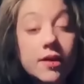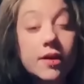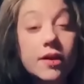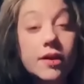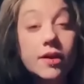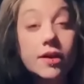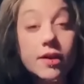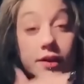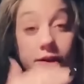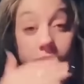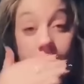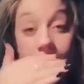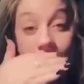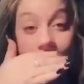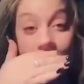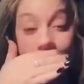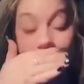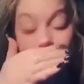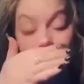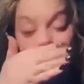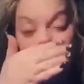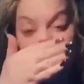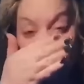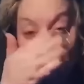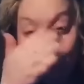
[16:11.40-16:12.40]
Get ready
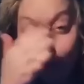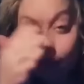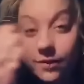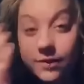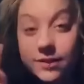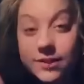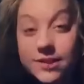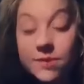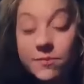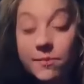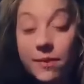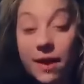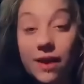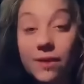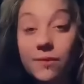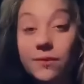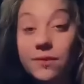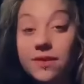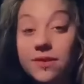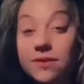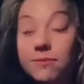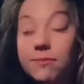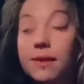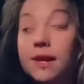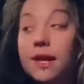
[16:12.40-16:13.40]
to go to bed
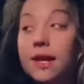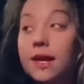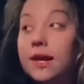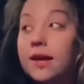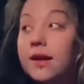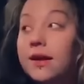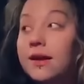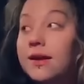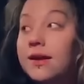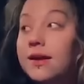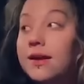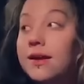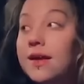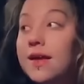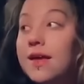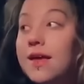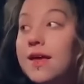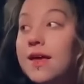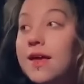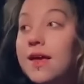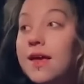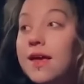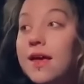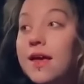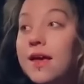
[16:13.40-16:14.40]
with me.
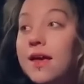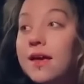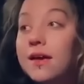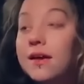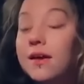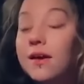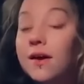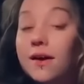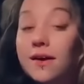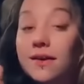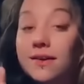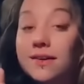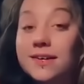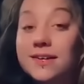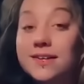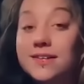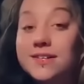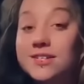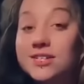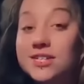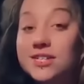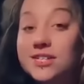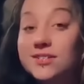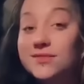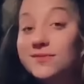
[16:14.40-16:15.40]
Car
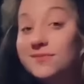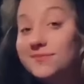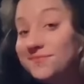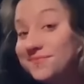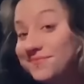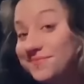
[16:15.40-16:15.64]
edition.